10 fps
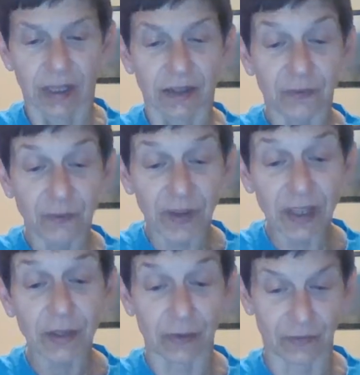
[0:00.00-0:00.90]
The
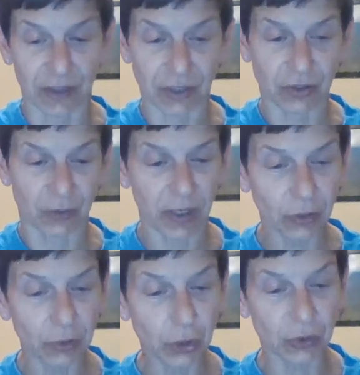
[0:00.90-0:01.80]
fifth fish
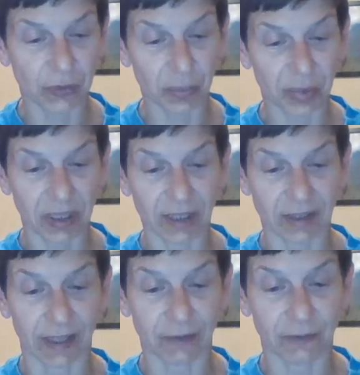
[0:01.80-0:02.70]
wiggled loose from Petey's
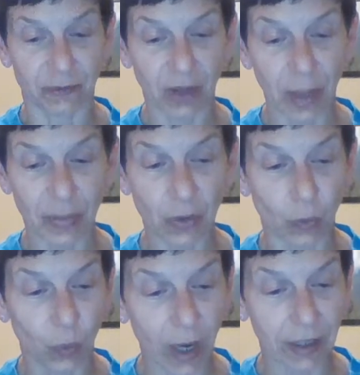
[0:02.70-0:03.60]
hand,
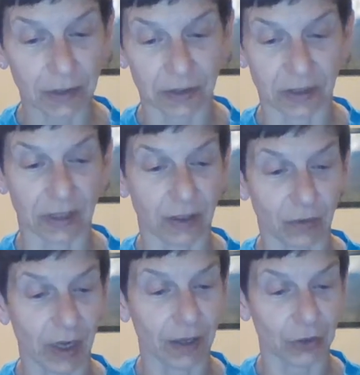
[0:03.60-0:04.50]
flopping wildly
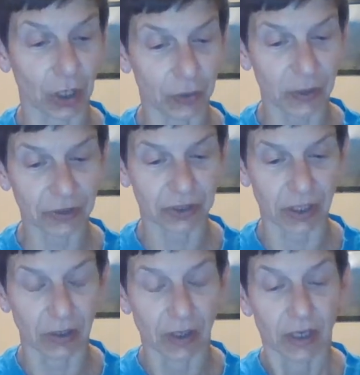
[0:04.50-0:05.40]
around on the
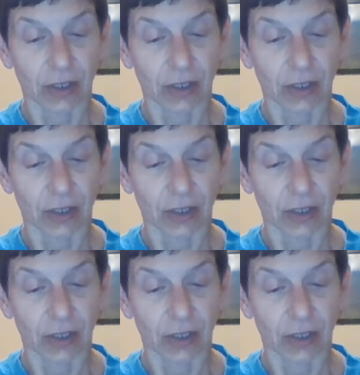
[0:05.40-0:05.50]
wheelchair.